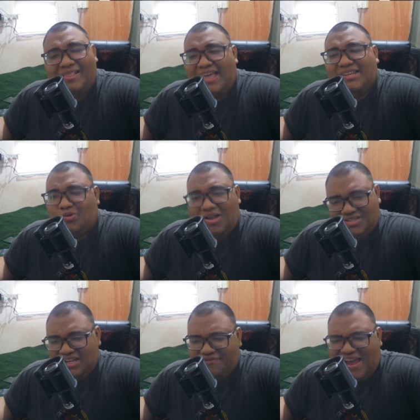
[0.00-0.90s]
likes
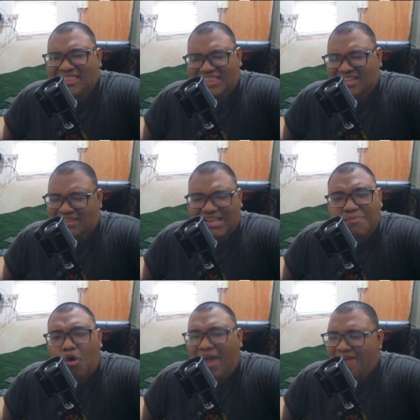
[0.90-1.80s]
watching Finding
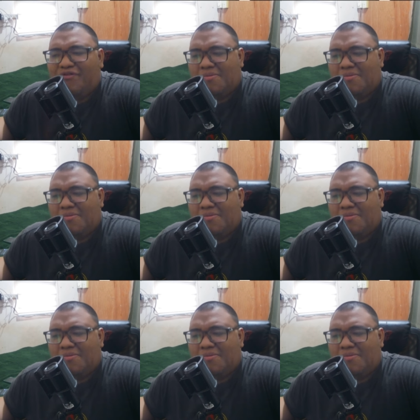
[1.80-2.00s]
Nemo every